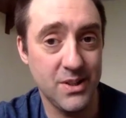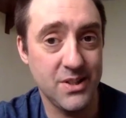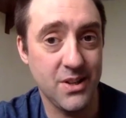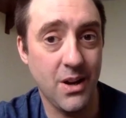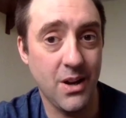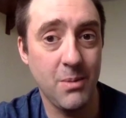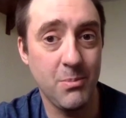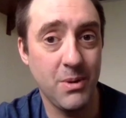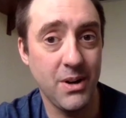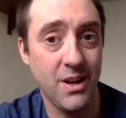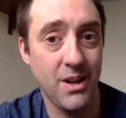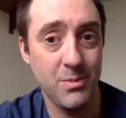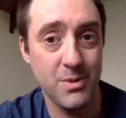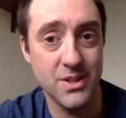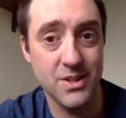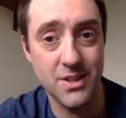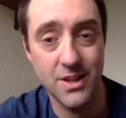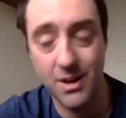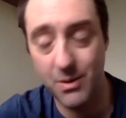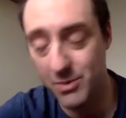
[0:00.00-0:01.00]
a period of time
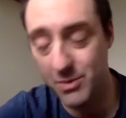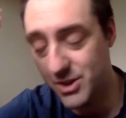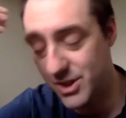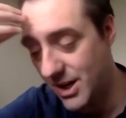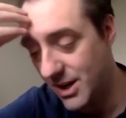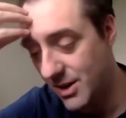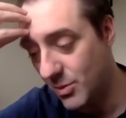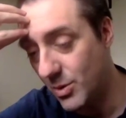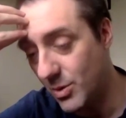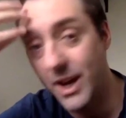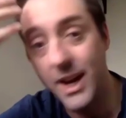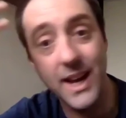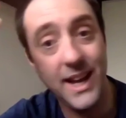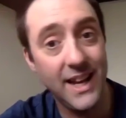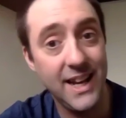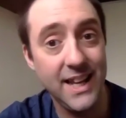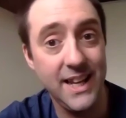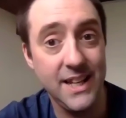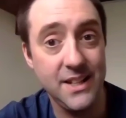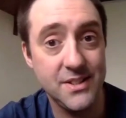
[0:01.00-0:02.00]
when I was young
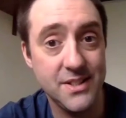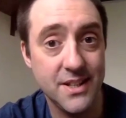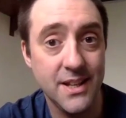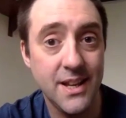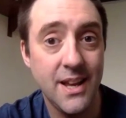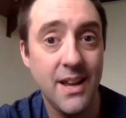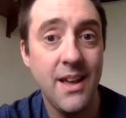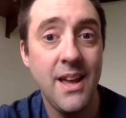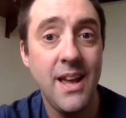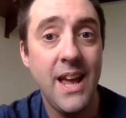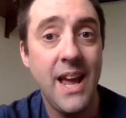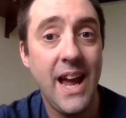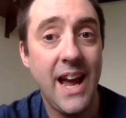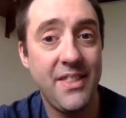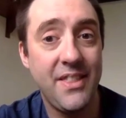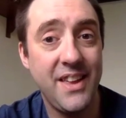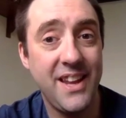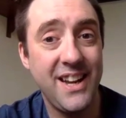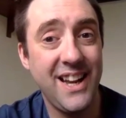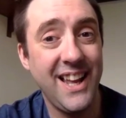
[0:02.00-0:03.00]
were Elite,
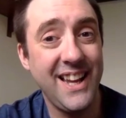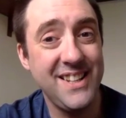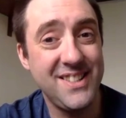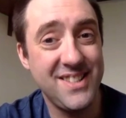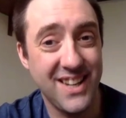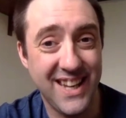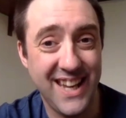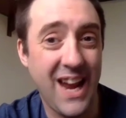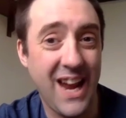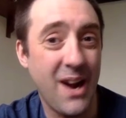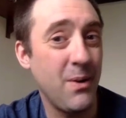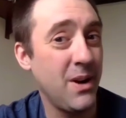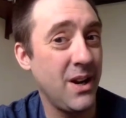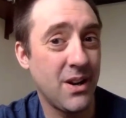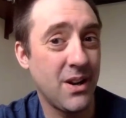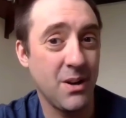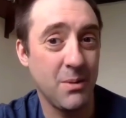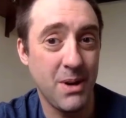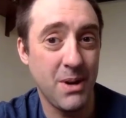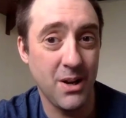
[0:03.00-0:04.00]
and then later
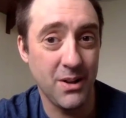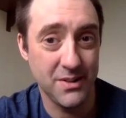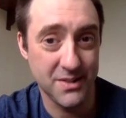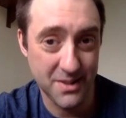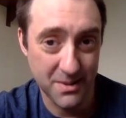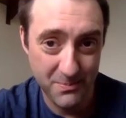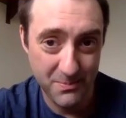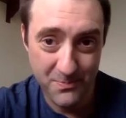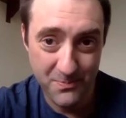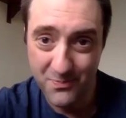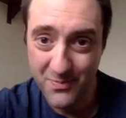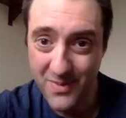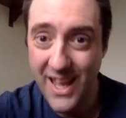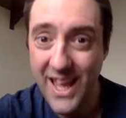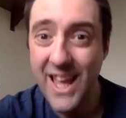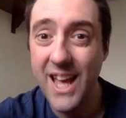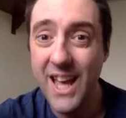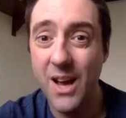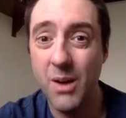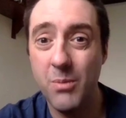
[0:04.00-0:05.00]
Carrier Command.
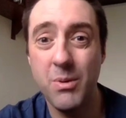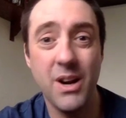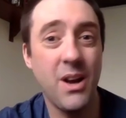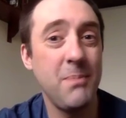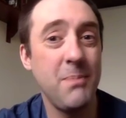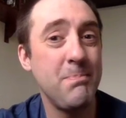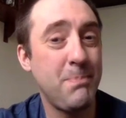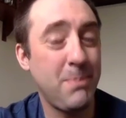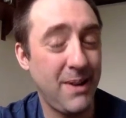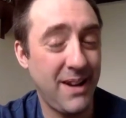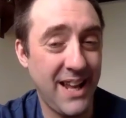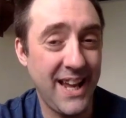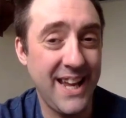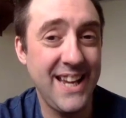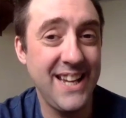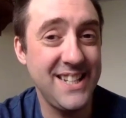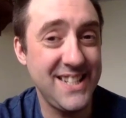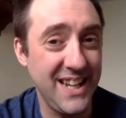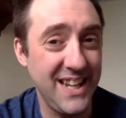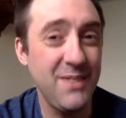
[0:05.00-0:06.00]
And when I
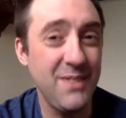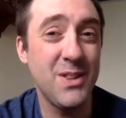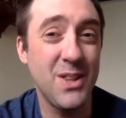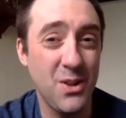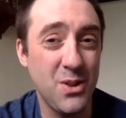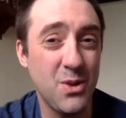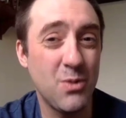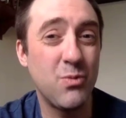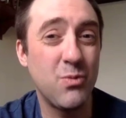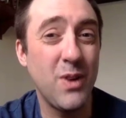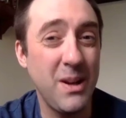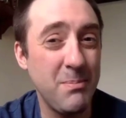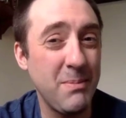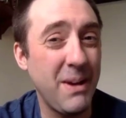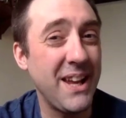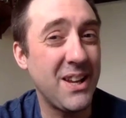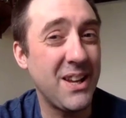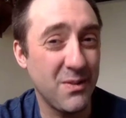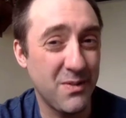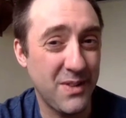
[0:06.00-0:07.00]
played, even though the
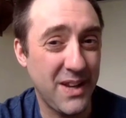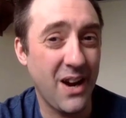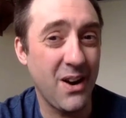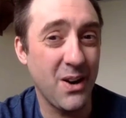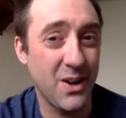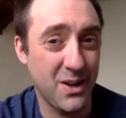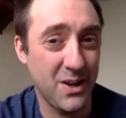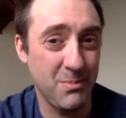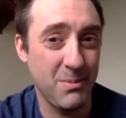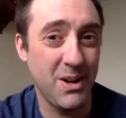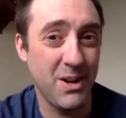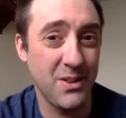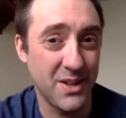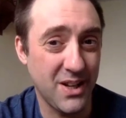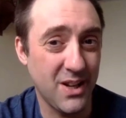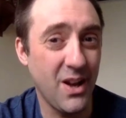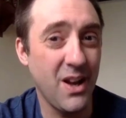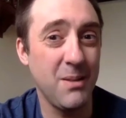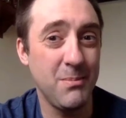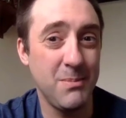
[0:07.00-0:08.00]
remake of Carrier
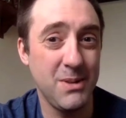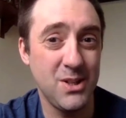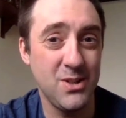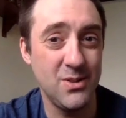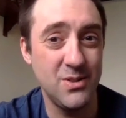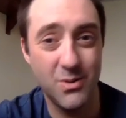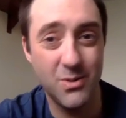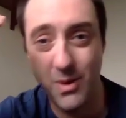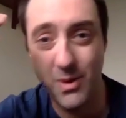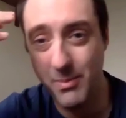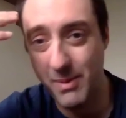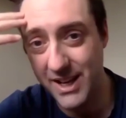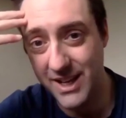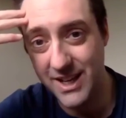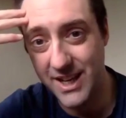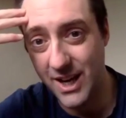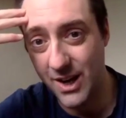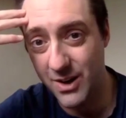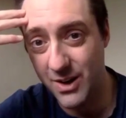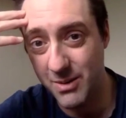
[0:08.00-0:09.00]
Command, the Gaia Missions
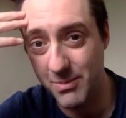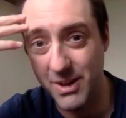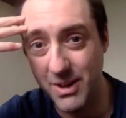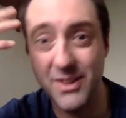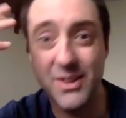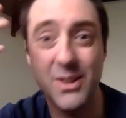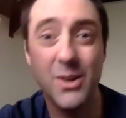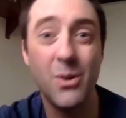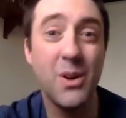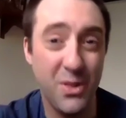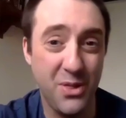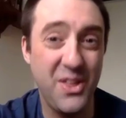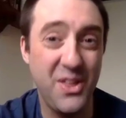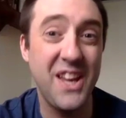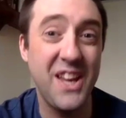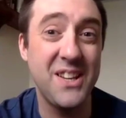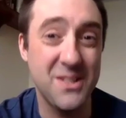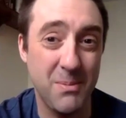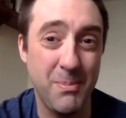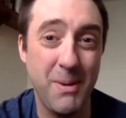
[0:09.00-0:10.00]
remake of Carrier Command, there
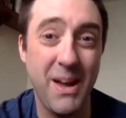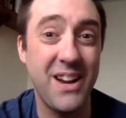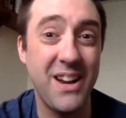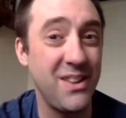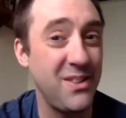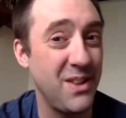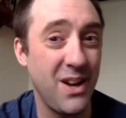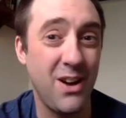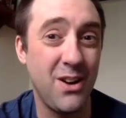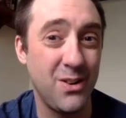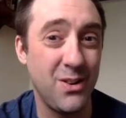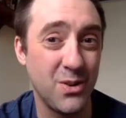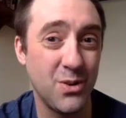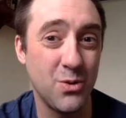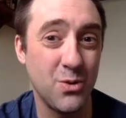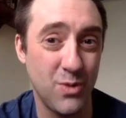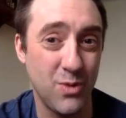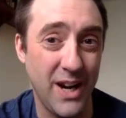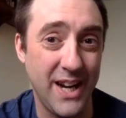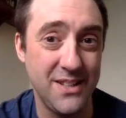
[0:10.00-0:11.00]
are things about it that
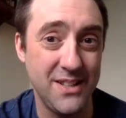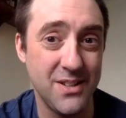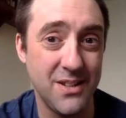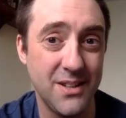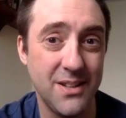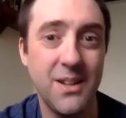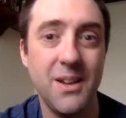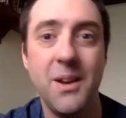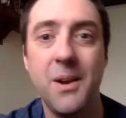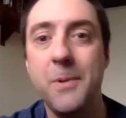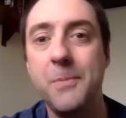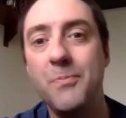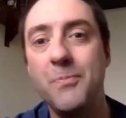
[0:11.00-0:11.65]
aren't great.